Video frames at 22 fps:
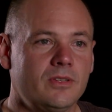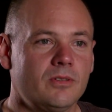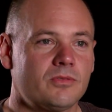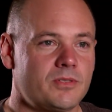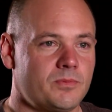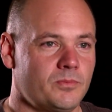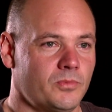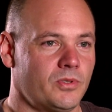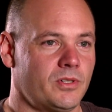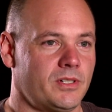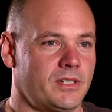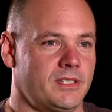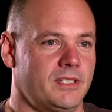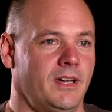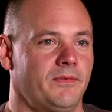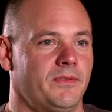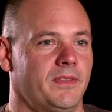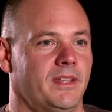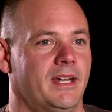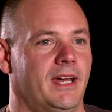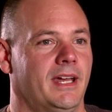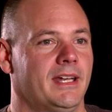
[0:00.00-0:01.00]
there was more
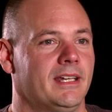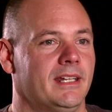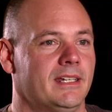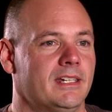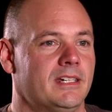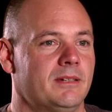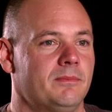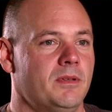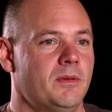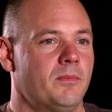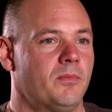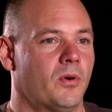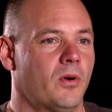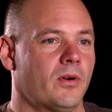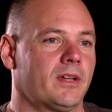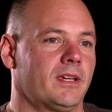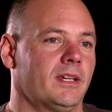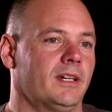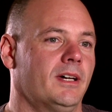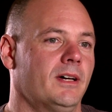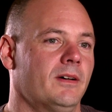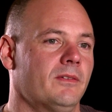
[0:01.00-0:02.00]
stuff that I needed to be
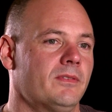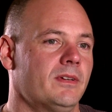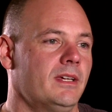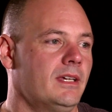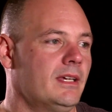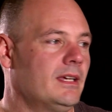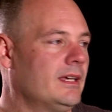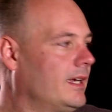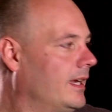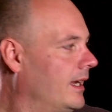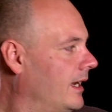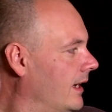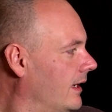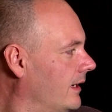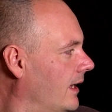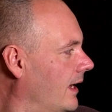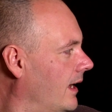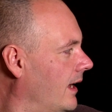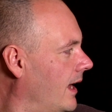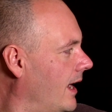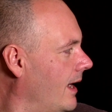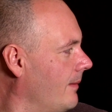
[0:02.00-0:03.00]
broken of. And
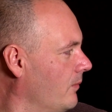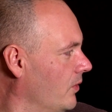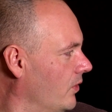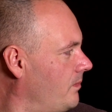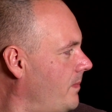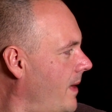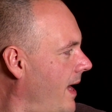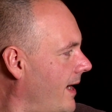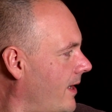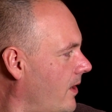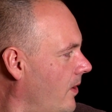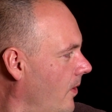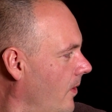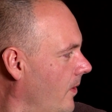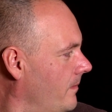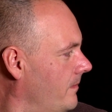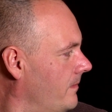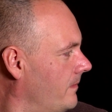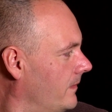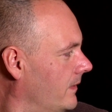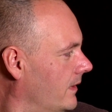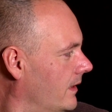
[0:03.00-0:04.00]
I moved back
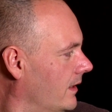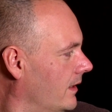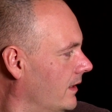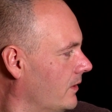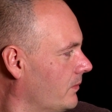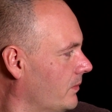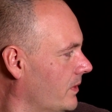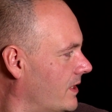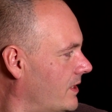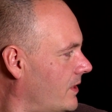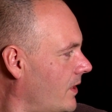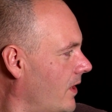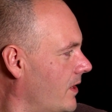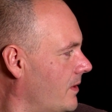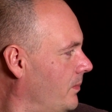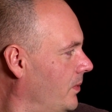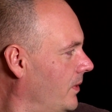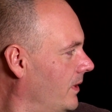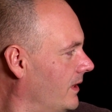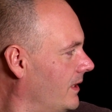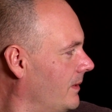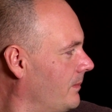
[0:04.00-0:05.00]
home. We started
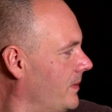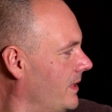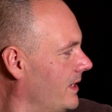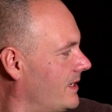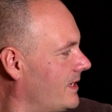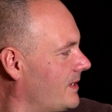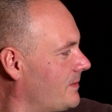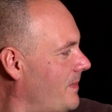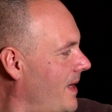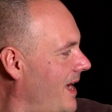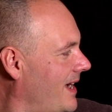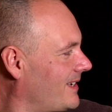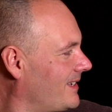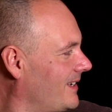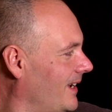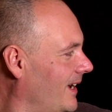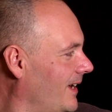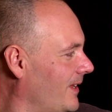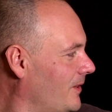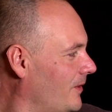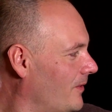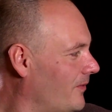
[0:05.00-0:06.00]
putting the pieces back
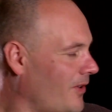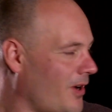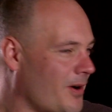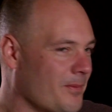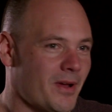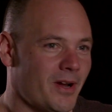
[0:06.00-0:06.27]
together of our